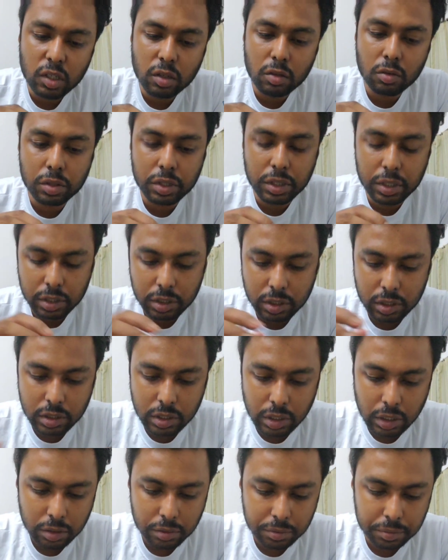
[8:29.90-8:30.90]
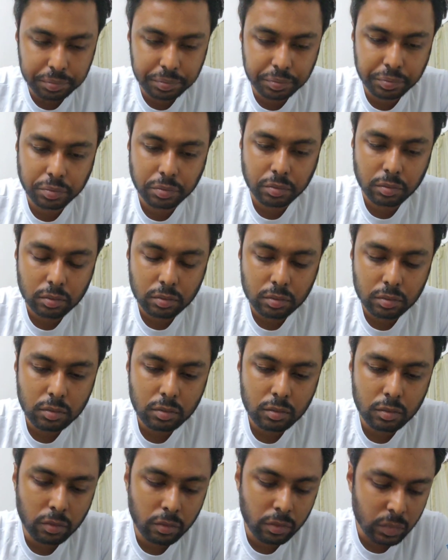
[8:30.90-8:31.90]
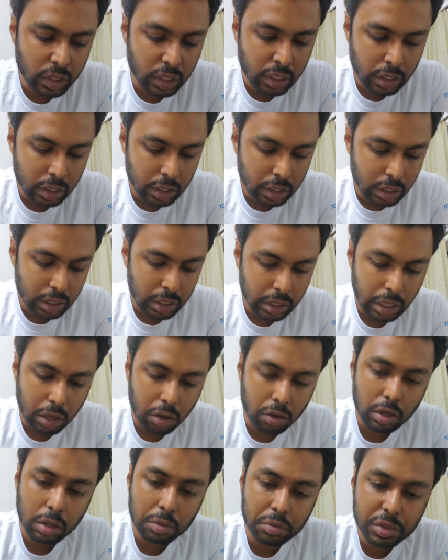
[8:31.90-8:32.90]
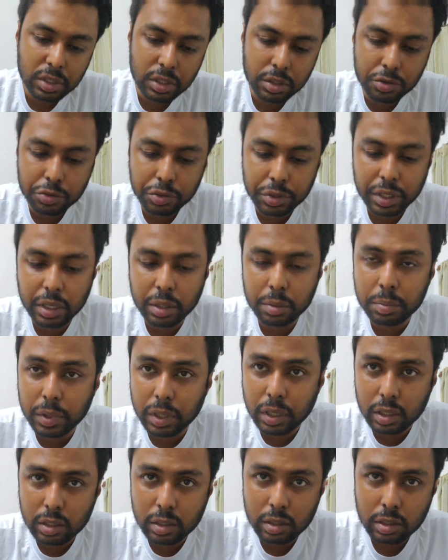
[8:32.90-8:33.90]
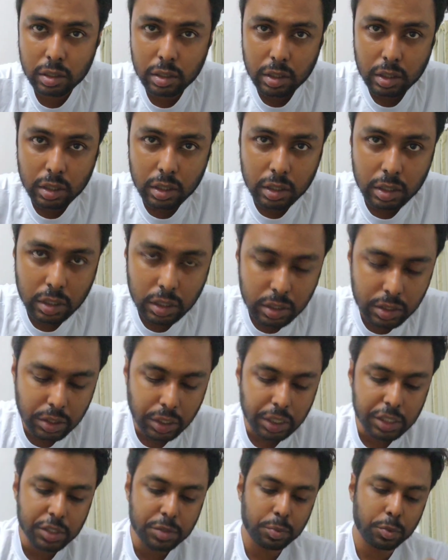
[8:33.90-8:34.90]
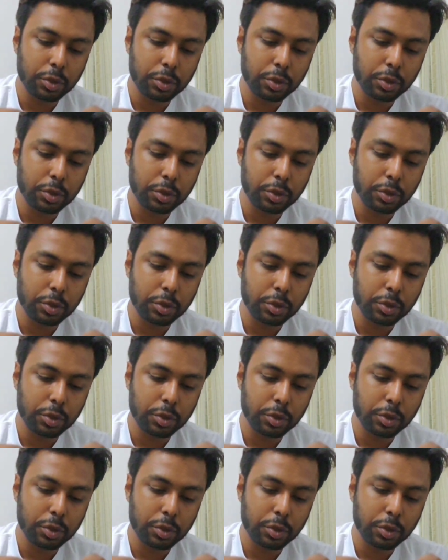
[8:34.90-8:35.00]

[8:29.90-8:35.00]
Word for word: it's done. Now comes the tricky part, the transponder.